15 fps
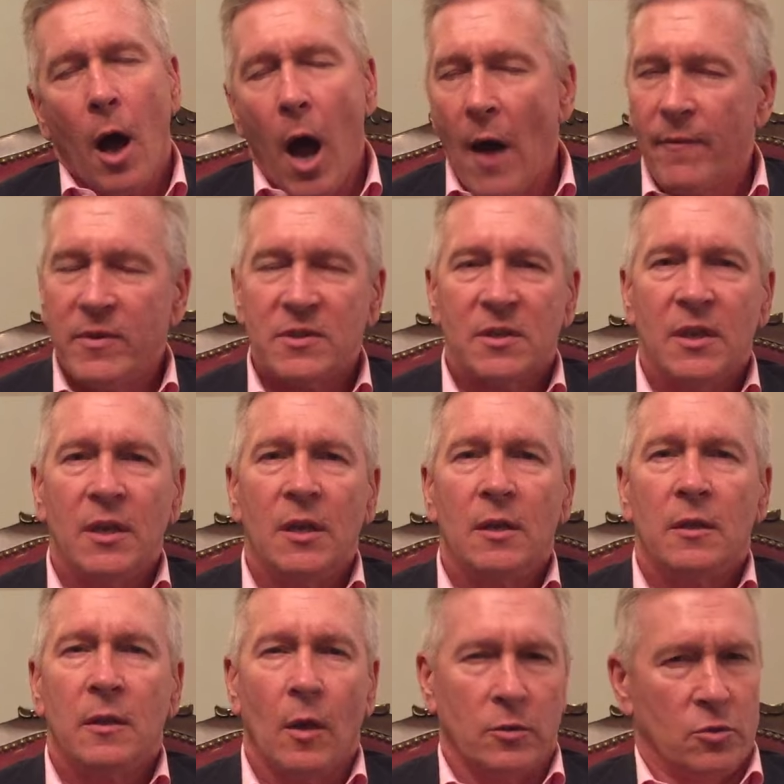Obviously,
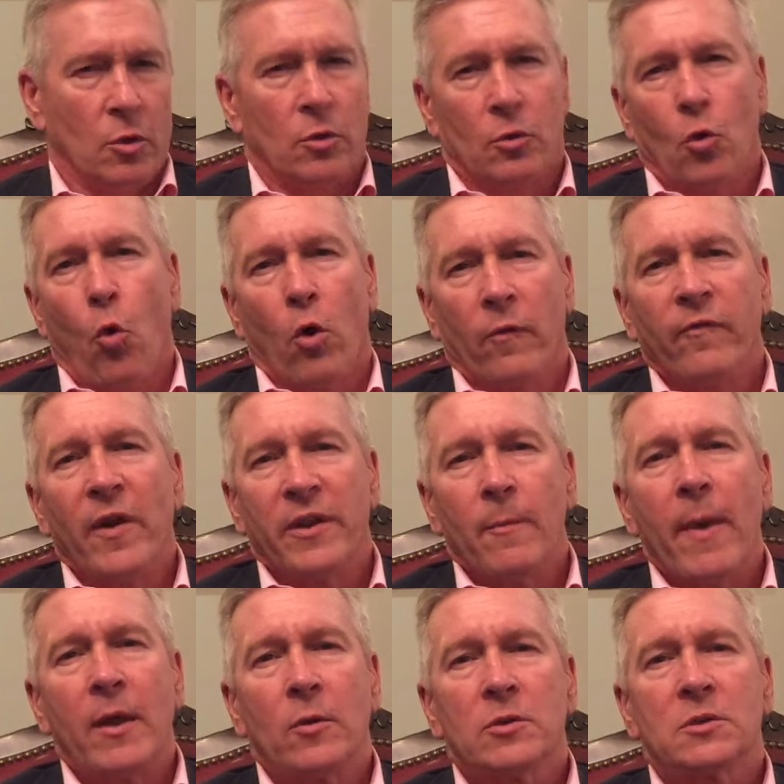those are core
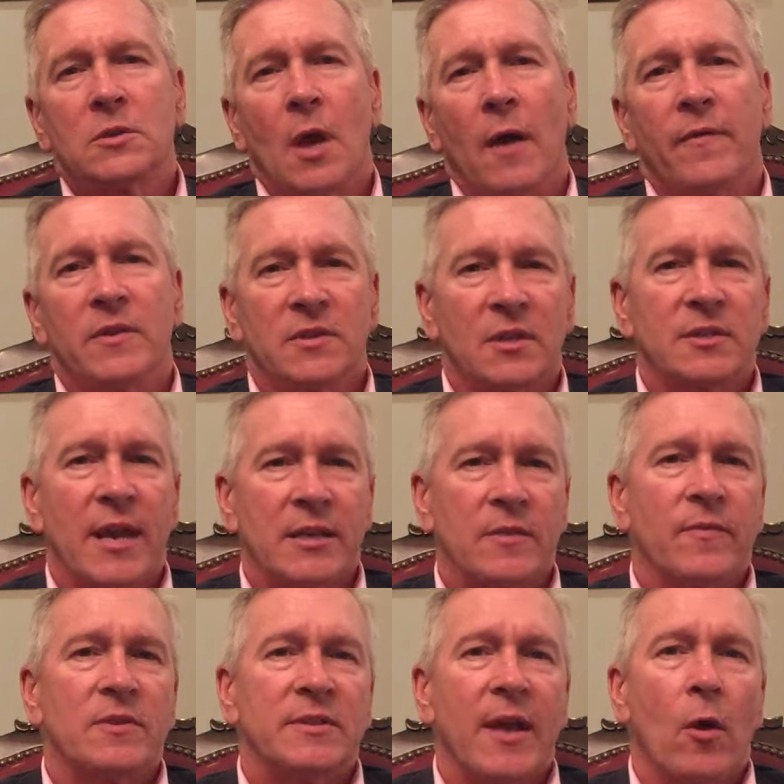fundamentals of the success
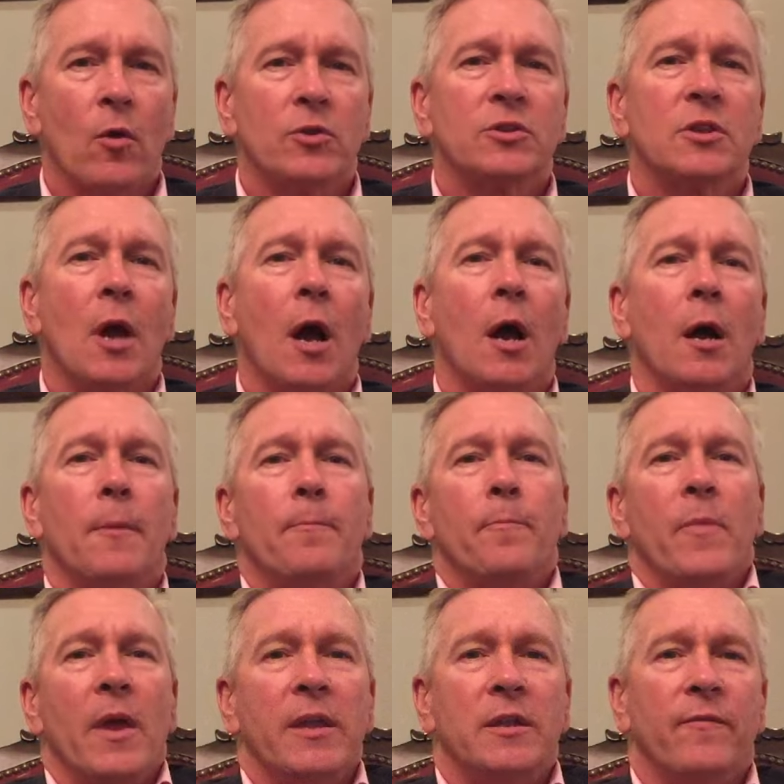of a sales uh,
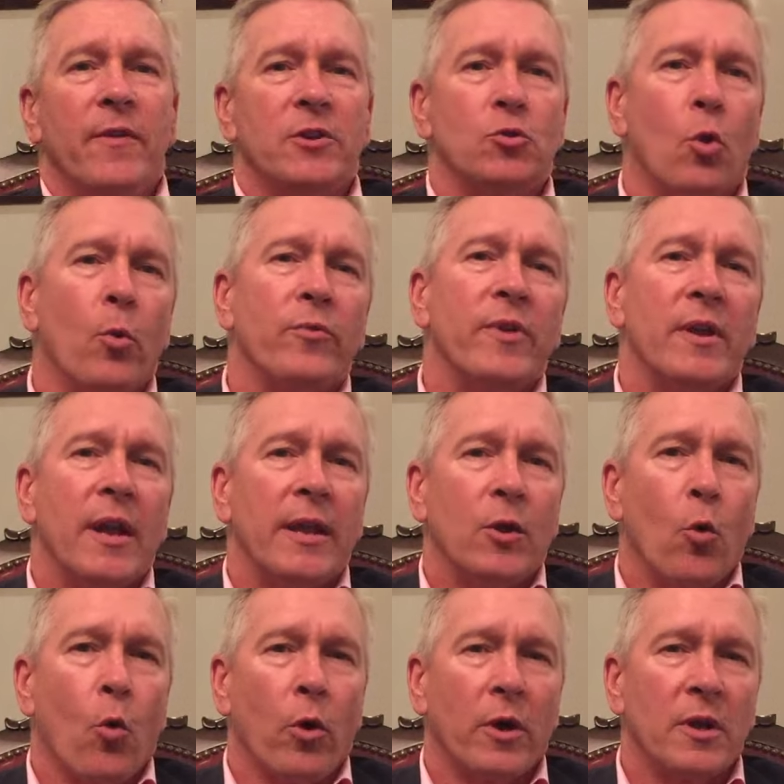individual within
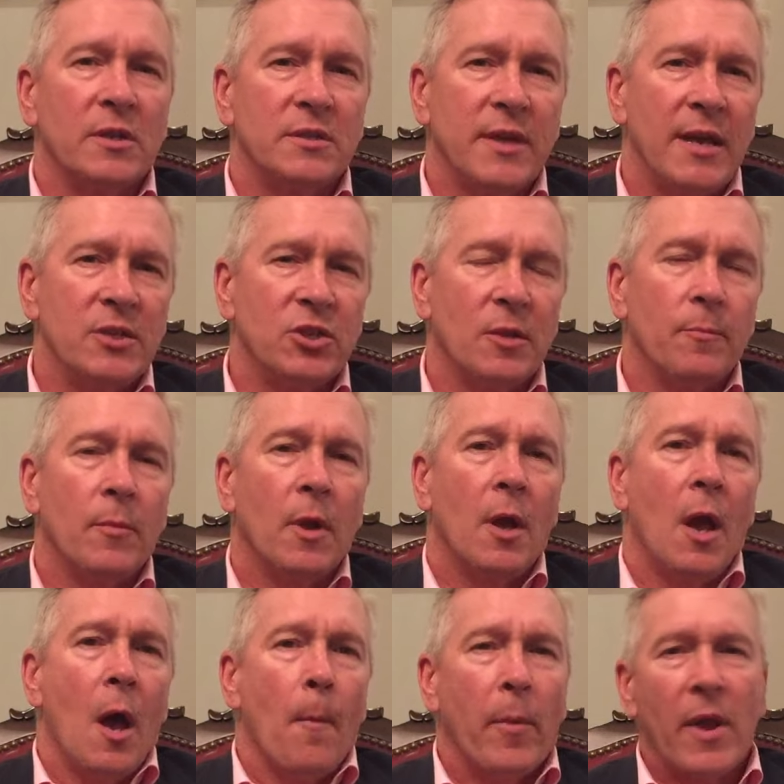any organization.
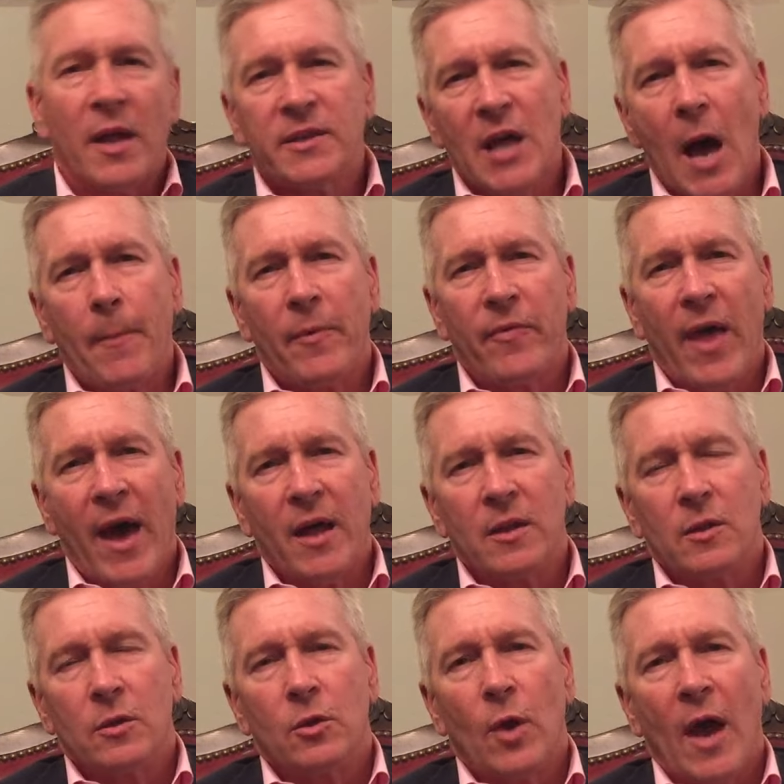But on top of
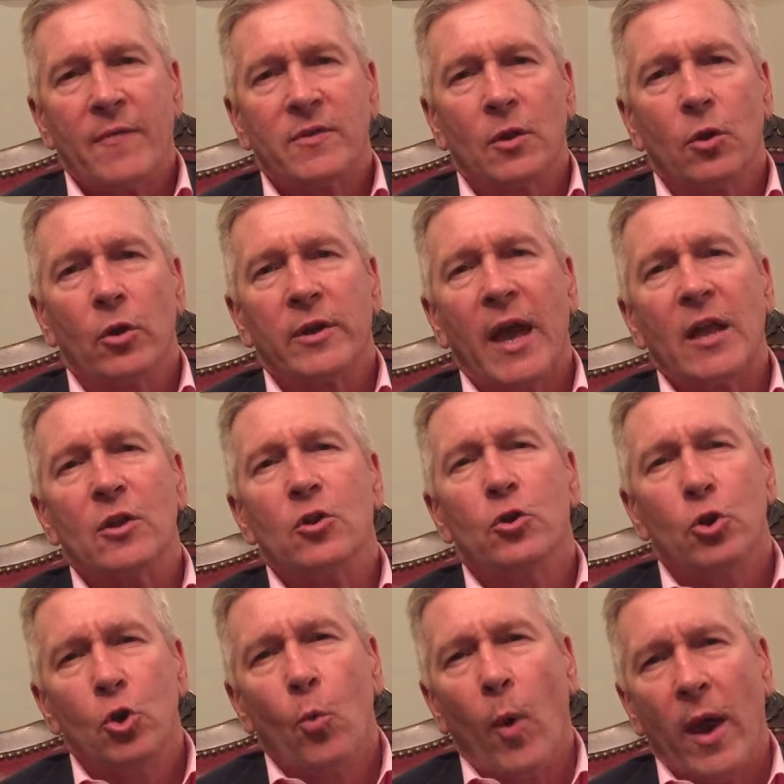that, you have to look at
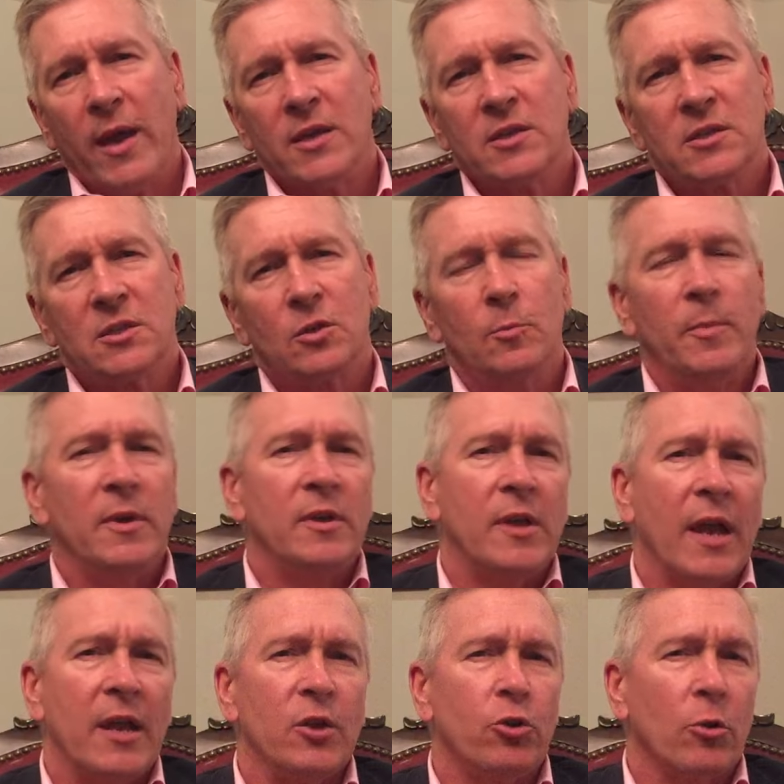new ways to be
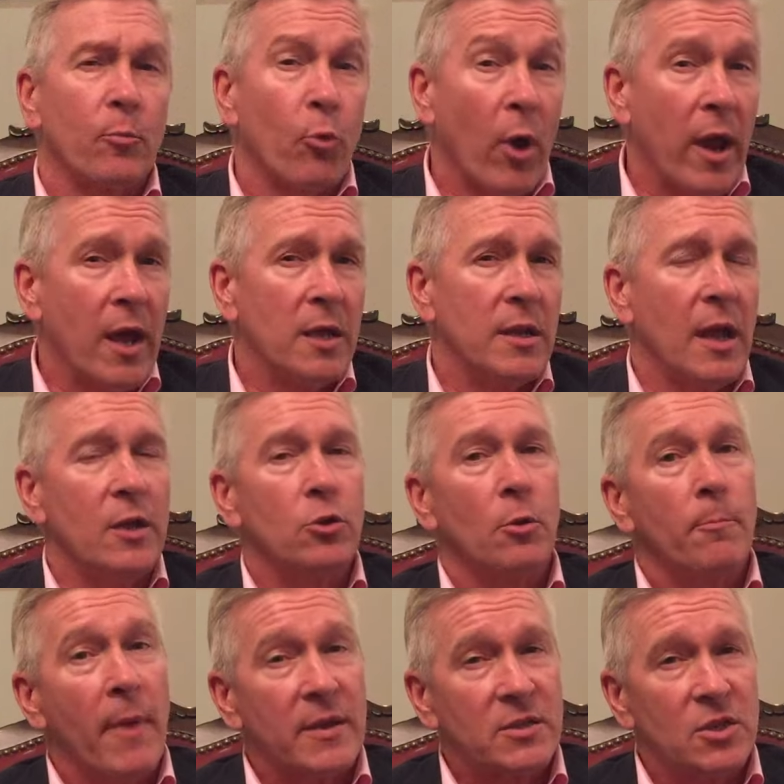getting your brand and
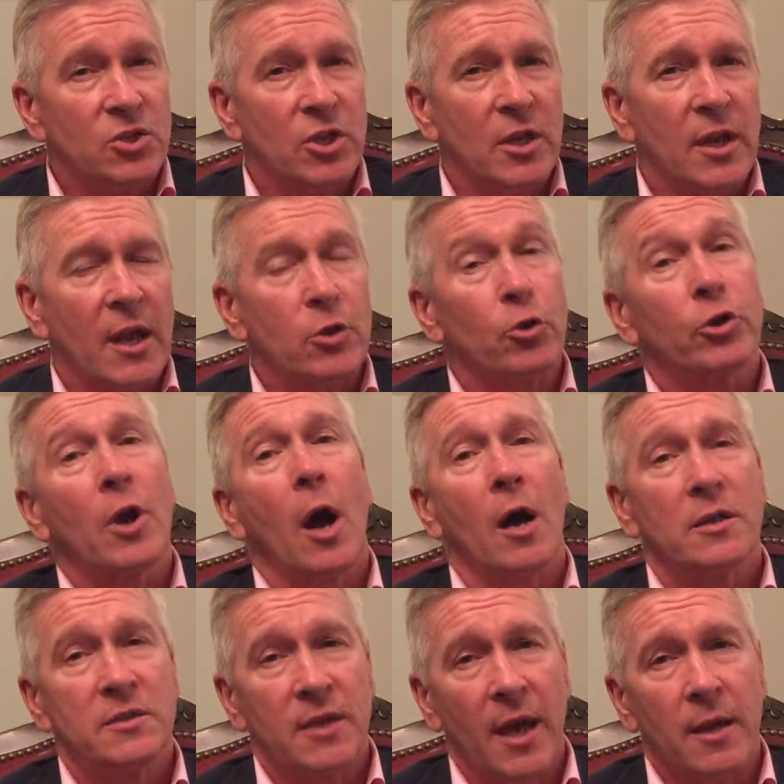your messaging and your
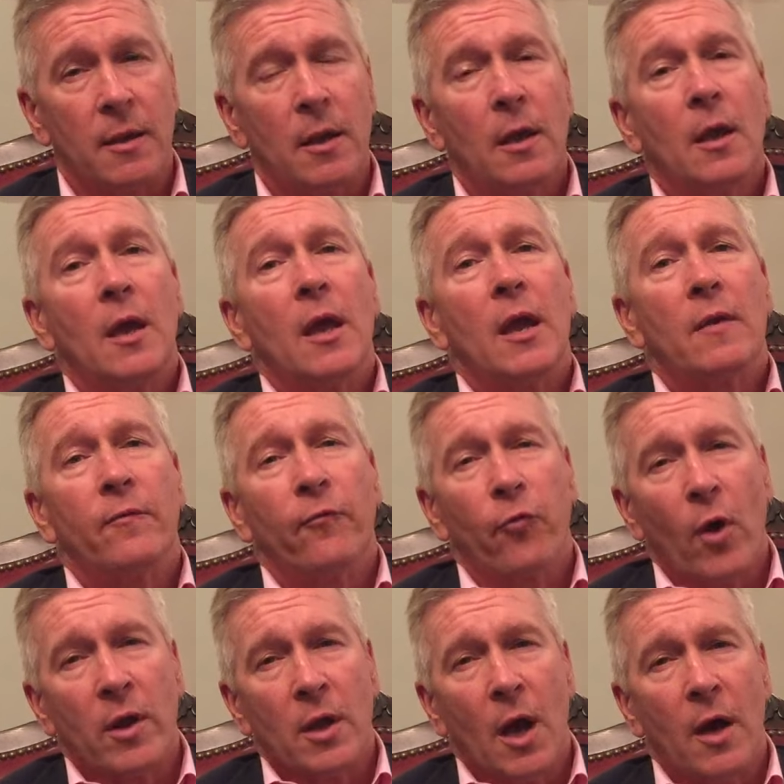content in
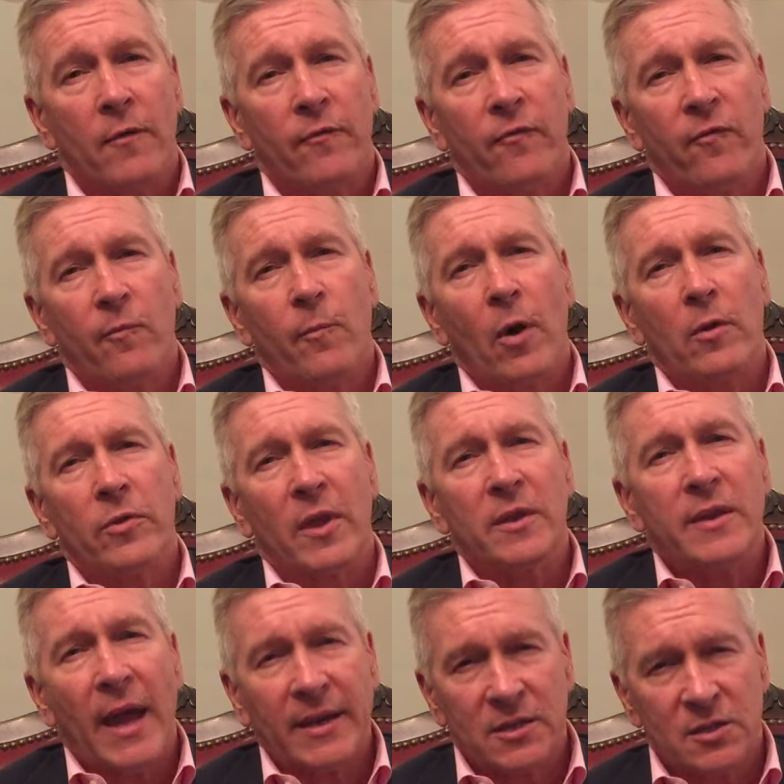front of the
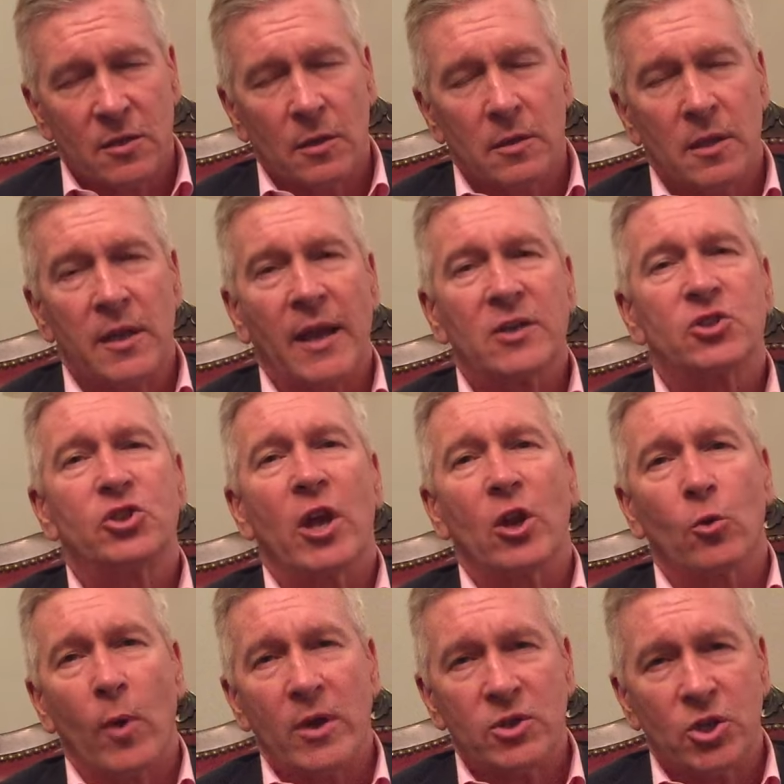next, the next
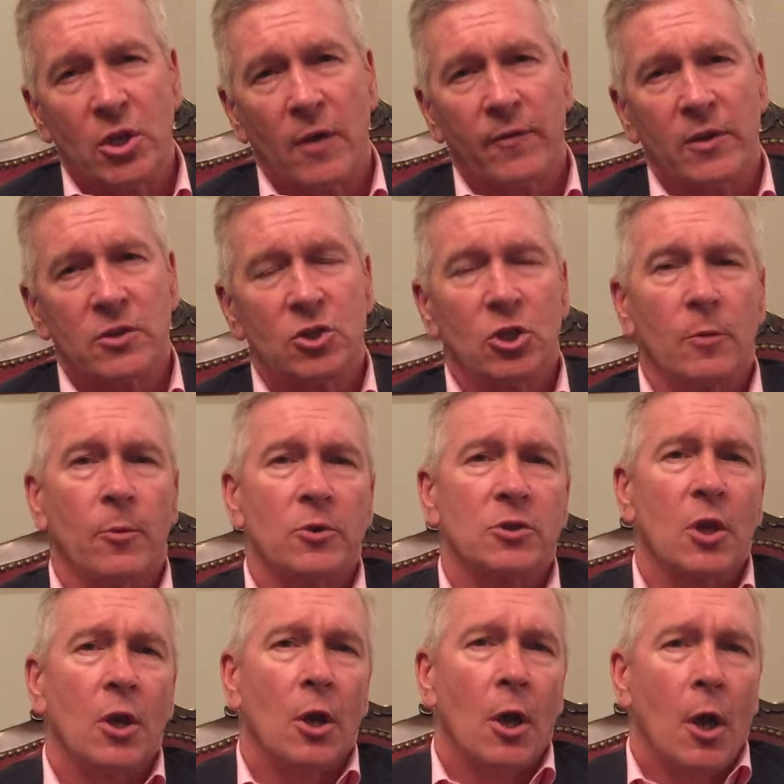generation of consumers.